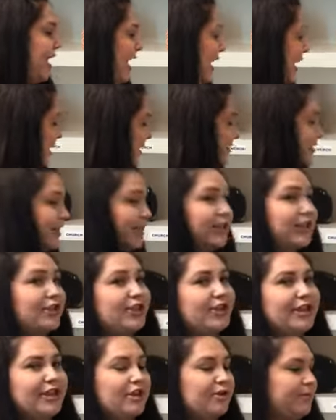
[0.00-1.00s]
It's going to
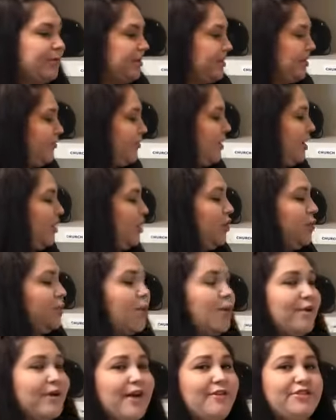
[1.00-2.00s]
look a little bit different. You
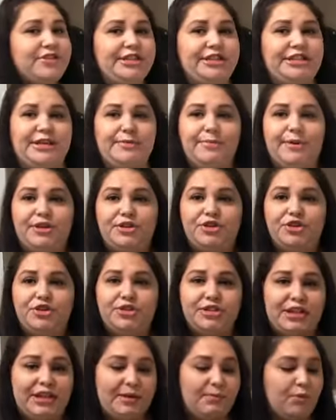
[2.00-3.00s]
won't have teaching
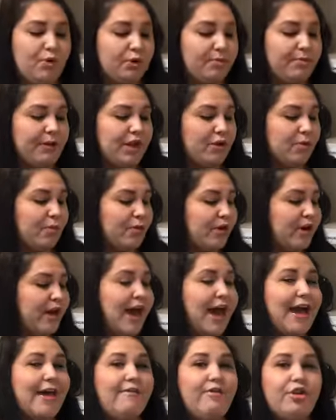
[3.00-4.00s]
pictures anymore, but you will
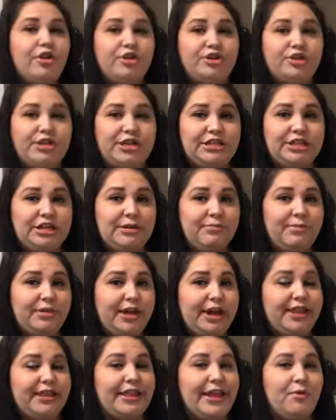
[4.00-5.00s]
have your teaching
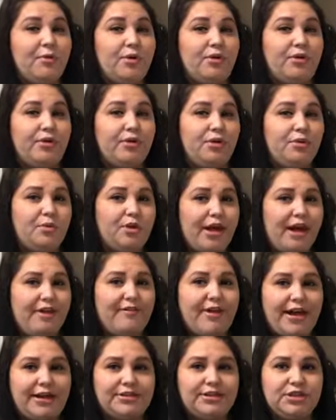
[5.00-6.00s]
plan that you will
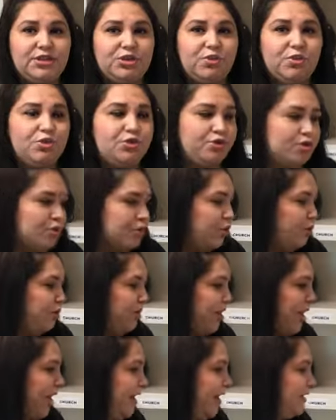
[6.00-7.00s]
have access to through
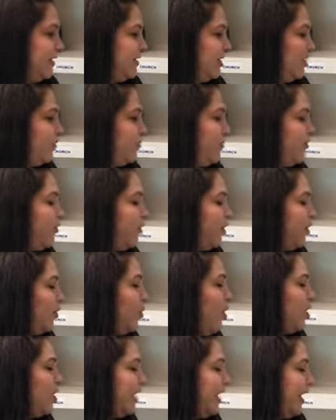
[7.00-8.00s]
Planning Center before
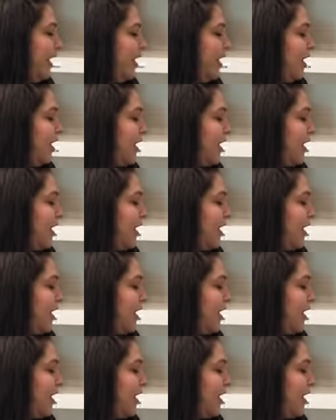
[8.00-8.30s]
you walk in.